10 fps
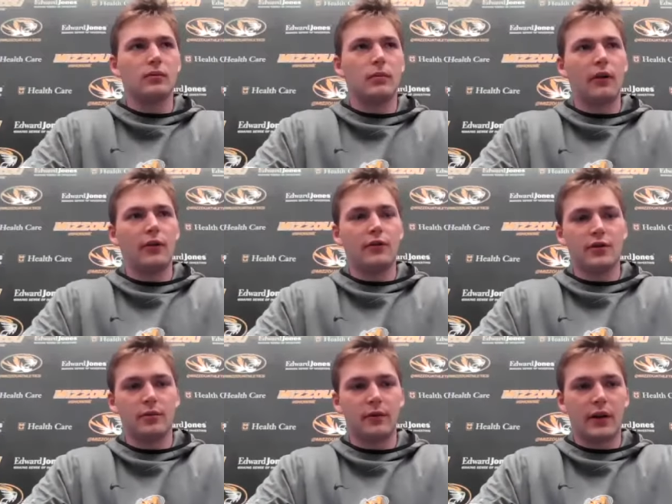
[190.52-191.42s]
my
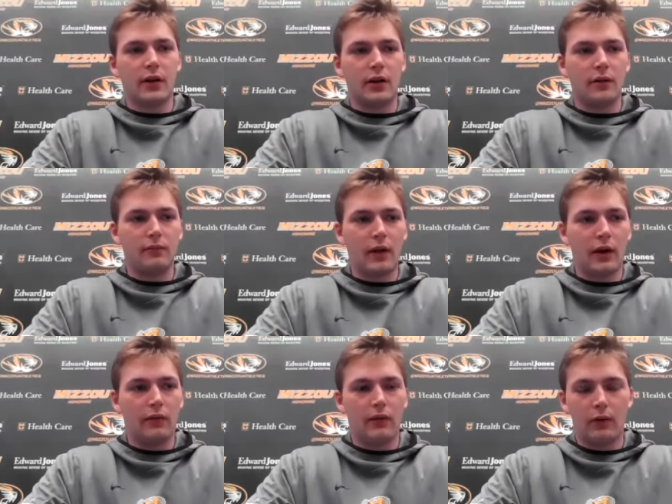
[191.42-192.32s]
leadership style,
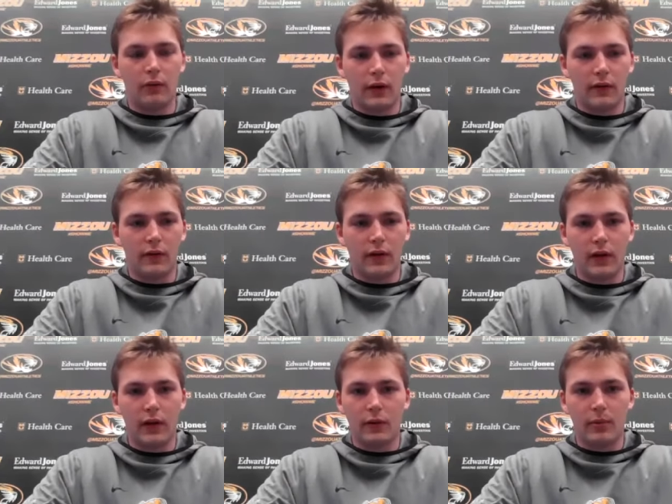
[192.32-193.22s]
I would like to say
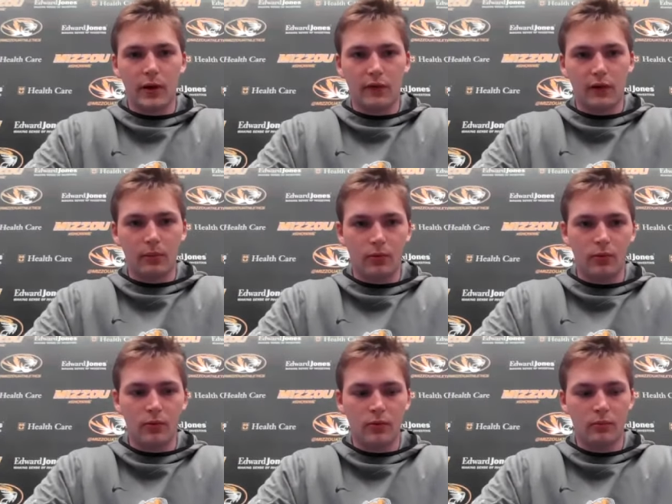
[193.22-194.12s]
that I lead by
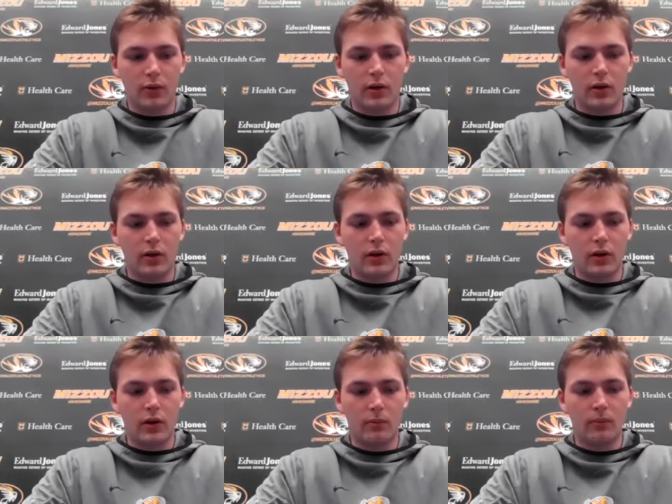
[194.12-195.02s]
example, but
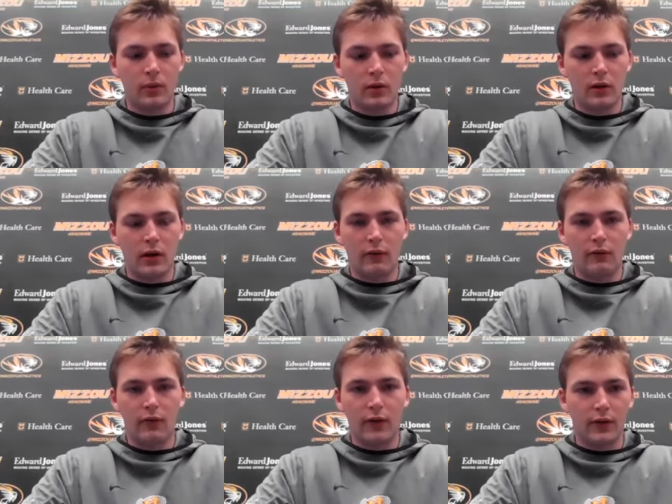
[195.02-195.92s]
I
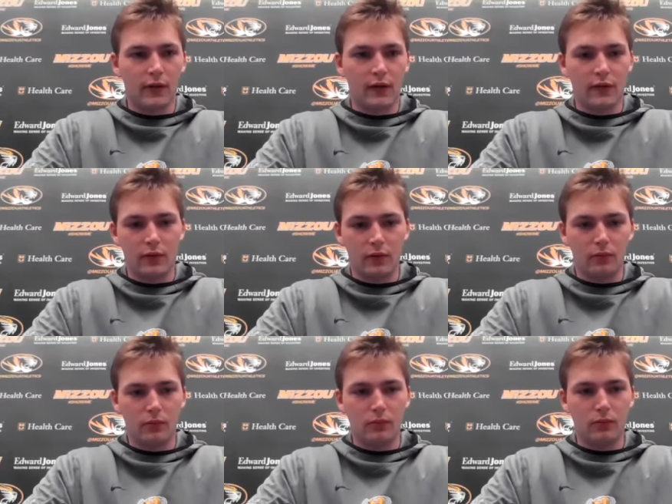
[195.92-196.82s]
feel like this
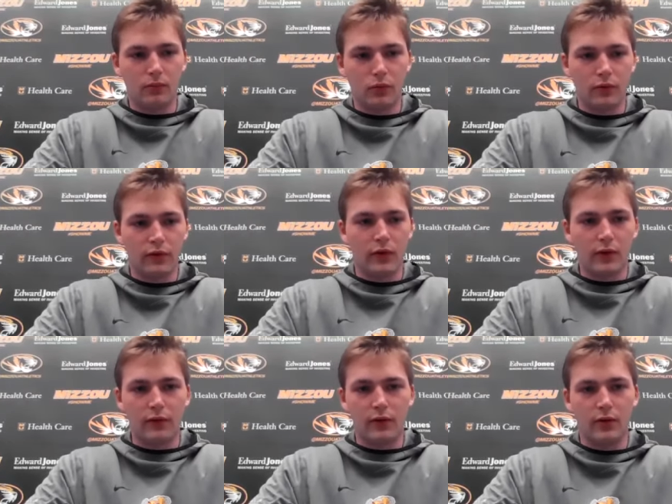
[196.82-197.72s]
year more
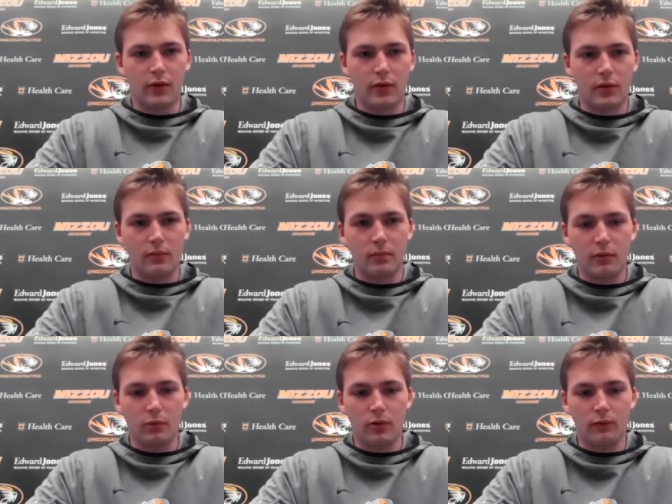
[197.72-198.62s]
so I've started to
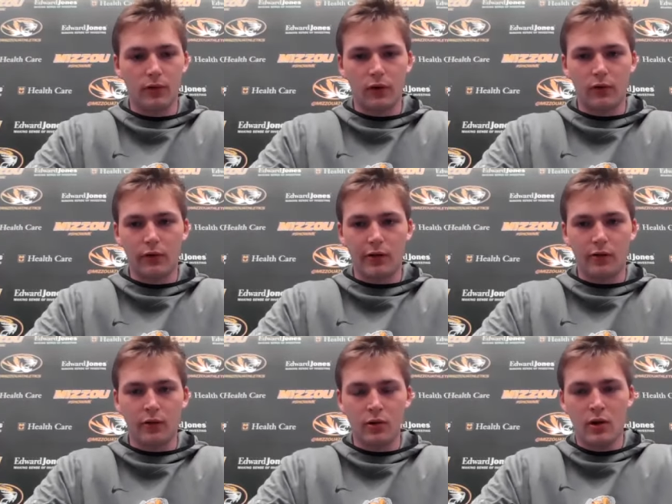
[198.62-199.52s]
be more of a vocal
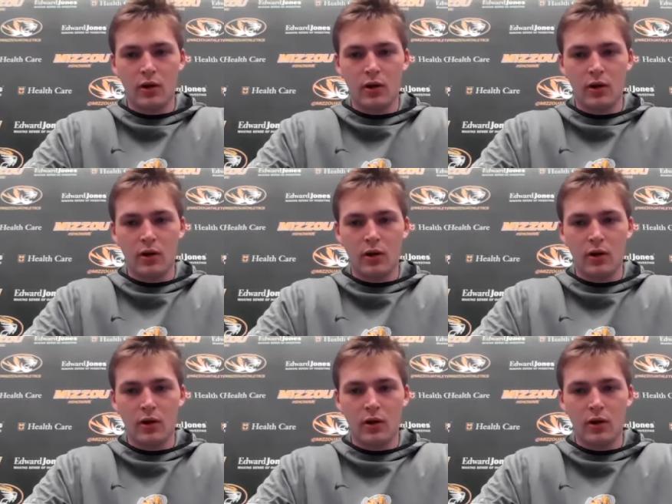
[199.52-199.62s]
leader